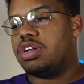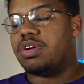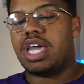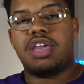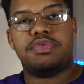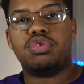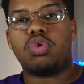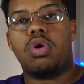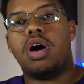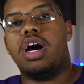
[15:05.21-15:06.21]
Okay, if you
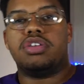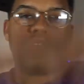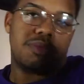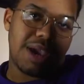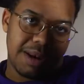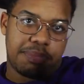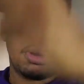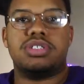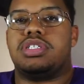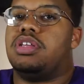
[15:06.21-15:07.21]
throw 100 at a
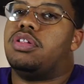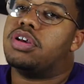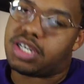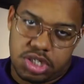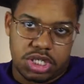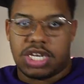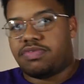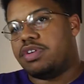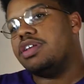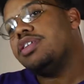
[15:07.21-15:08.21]
person, they'll look at you
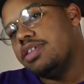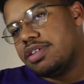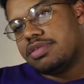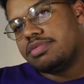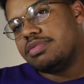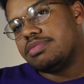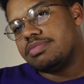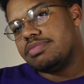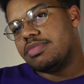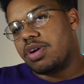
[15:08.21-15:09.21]
different.
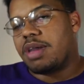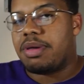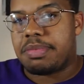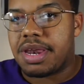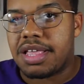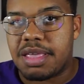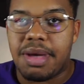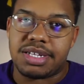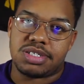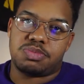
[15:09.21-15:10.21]
Okay, maybe not. They
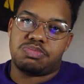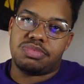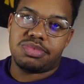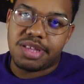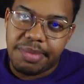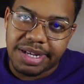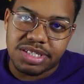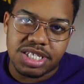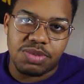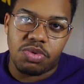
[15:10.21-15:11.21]
might
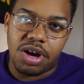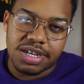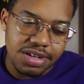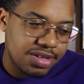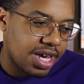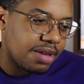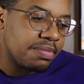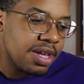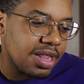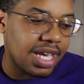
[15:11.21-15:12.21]
just keep walking. Okay,
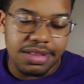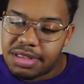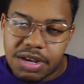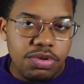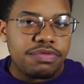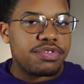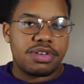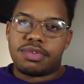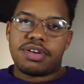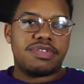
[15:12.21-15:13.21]
like what if
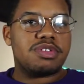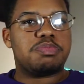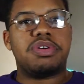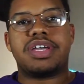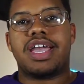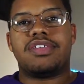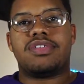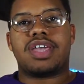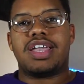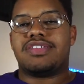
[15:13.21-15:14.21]
it was Bill Gates?
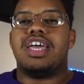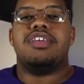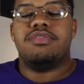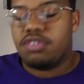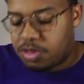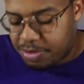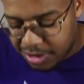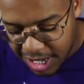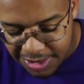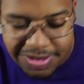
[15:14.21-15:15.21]
Okay, it's not even worth Bill
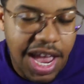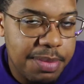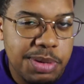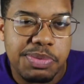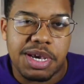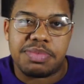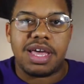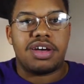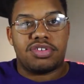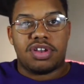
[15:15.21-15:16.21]
Gates' time to pick up
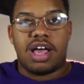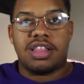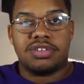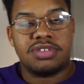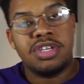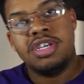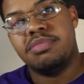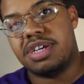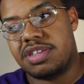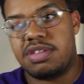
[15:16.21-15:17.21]
that $100
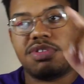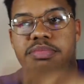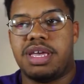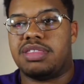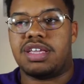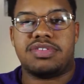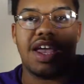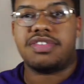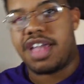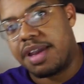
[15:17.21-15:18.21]
because he would have made like
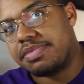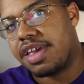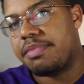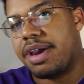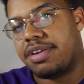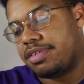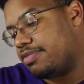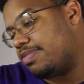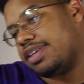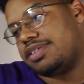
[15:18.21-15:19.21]
10 times that amount
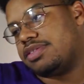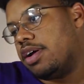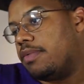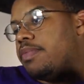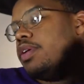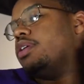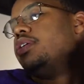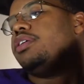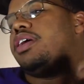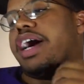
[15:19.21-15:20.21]
of money. So
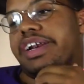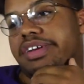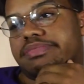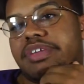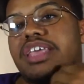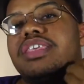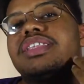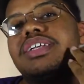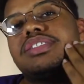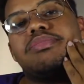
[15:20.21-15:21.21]
I don't know. I think
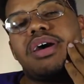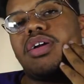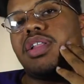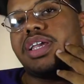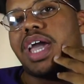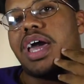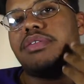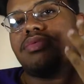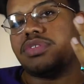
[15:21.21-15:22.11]
that's about all I got.